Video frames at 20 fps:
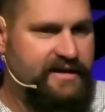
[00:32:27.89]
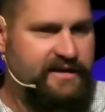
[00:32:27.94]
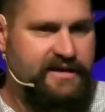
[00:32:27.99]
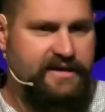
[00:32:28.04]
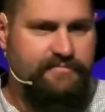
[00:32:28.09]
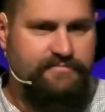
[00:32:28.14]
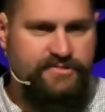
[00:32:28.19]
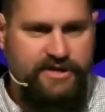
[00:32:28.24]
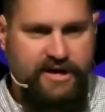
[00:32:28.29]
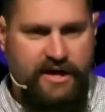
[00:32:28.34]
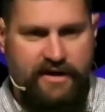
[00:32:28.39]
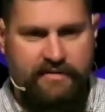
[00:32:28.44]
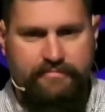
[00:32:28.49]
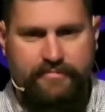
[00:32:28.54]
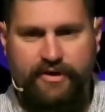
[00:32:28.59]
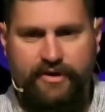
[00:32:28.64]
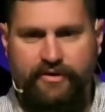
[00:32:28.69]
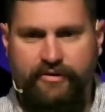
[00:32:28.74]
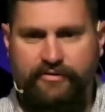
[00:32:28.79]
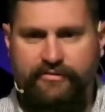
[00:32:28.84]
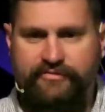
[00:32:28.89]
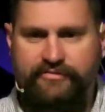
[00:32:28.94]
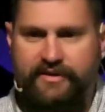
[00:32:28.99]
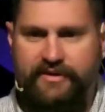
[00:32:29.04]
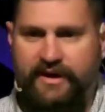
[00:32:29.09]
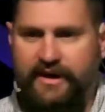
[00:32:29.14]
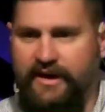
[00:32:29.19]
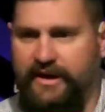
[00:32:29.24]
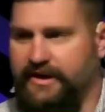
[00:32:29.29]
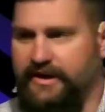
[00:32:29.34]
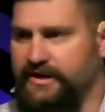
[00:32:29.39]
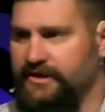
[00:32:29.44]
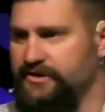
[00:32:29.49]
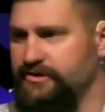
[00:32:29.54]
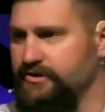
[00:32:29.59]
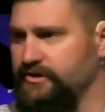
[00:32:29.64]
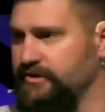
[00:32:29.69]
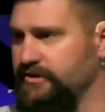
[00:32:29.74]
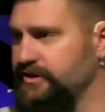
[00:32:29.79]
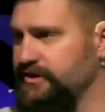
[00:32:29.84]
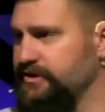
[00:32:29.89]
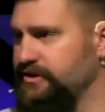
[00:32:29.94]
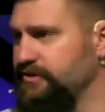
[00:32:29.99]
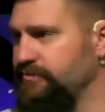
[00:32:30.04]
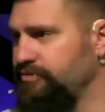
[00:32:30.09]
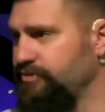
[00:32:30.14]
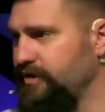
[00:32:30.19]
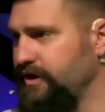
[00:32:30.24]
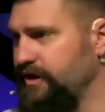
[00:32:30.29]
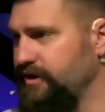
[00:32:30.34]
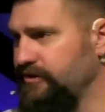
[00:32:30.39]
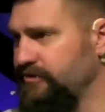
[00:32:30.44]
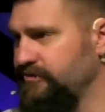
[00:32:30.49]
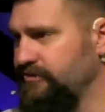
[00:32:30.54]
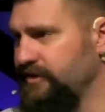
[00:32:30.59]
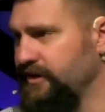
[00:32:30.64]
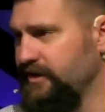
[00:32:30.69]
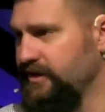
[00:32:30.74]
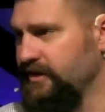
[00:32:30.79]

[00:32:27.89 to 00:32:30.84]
Keep John Mills uh, in your in your prayers.